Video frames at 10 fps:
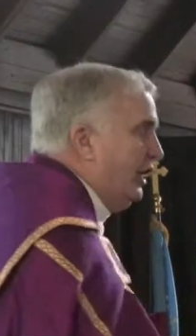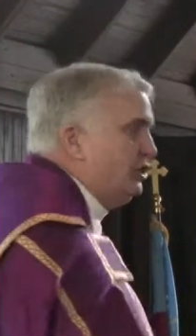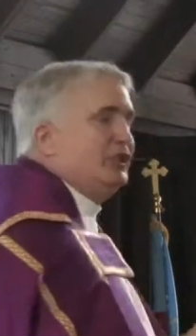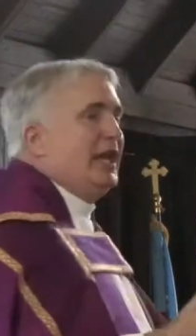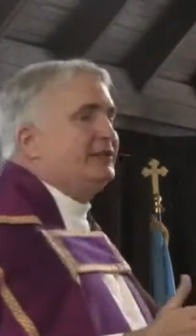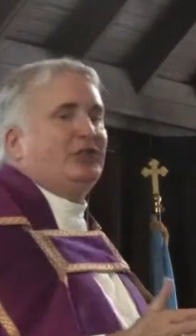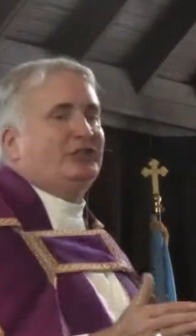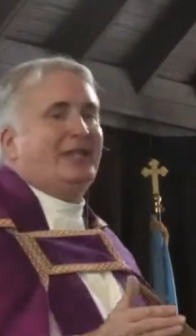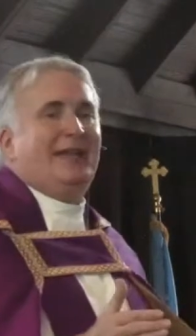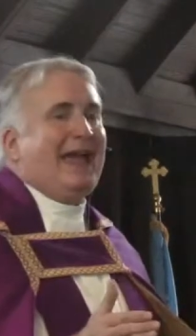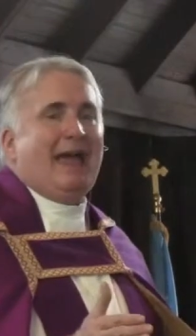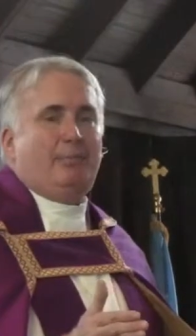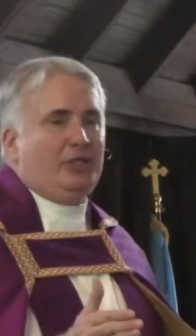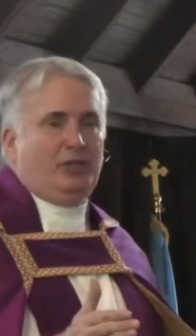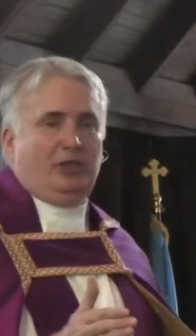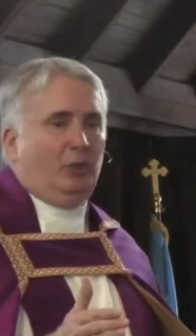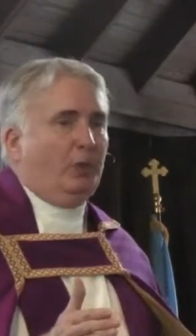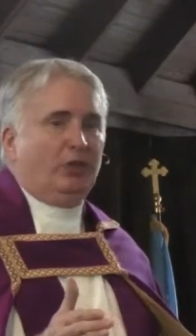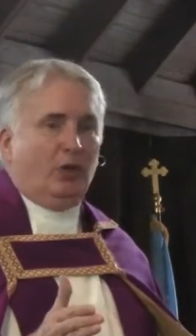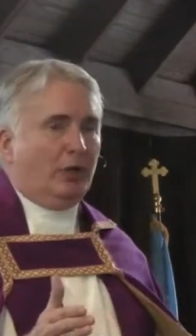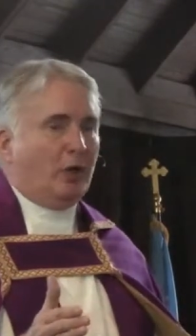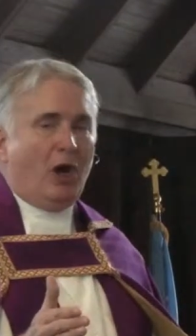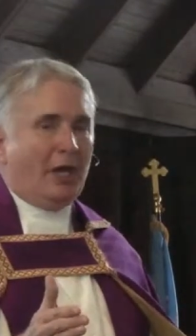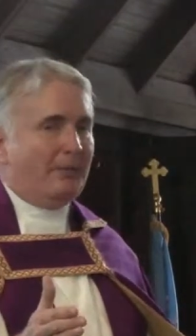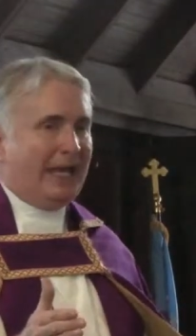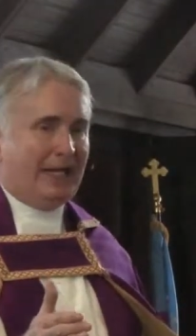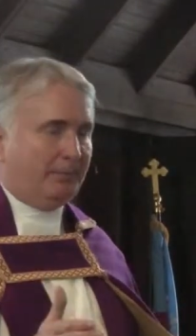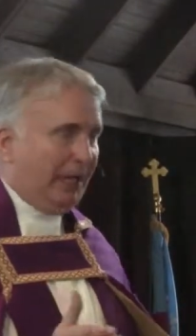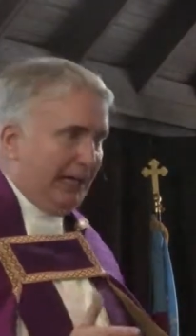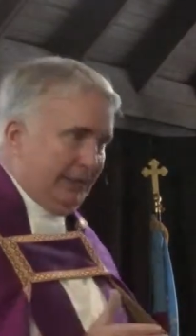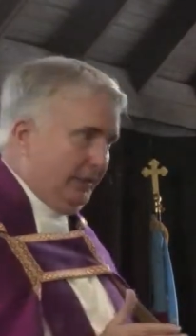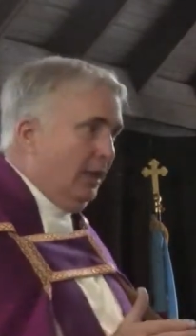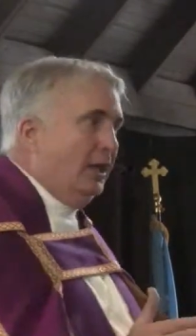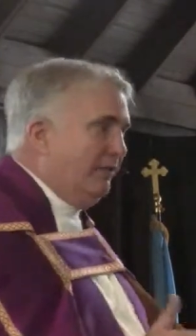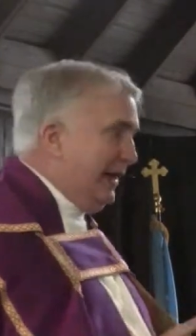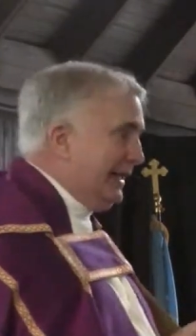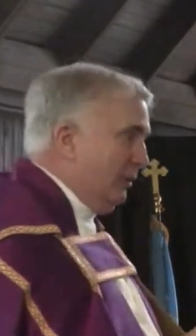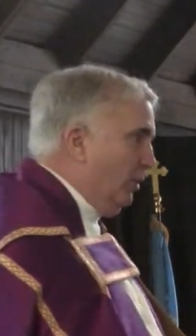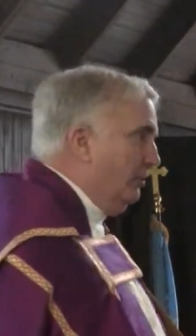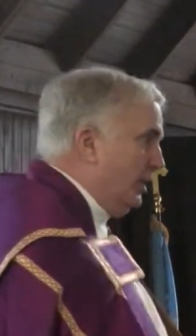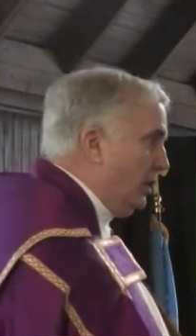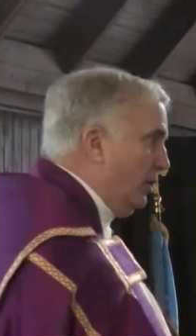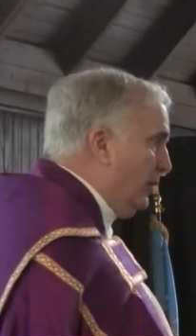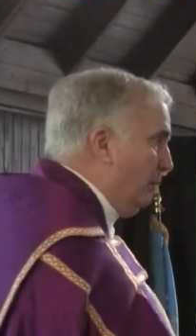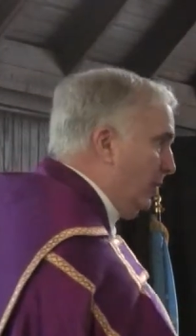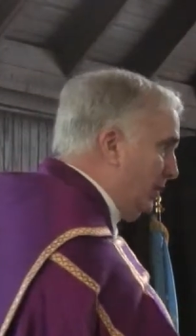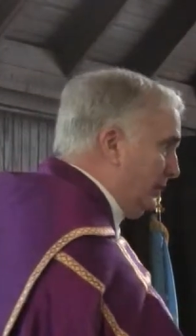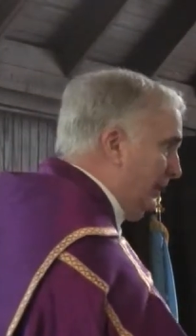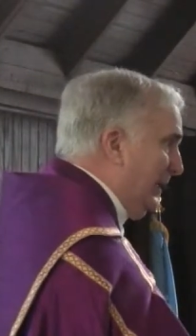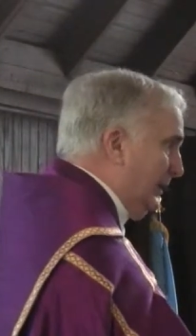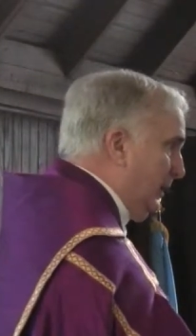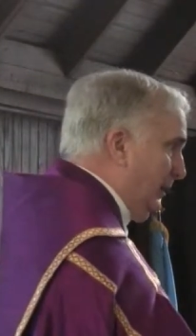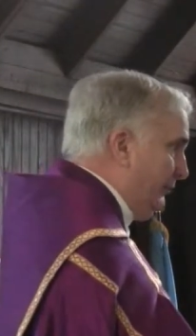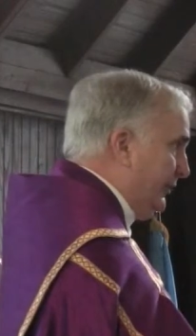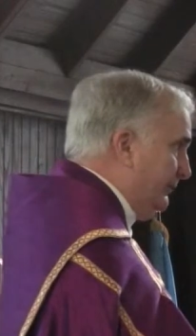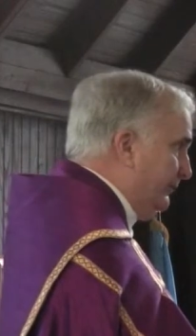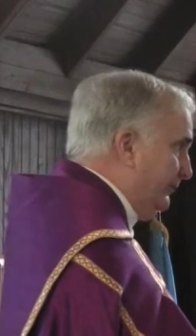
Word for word: It's not just going to happen to you when you're on automatic pilot, finding room to go to the mall to buy the gift.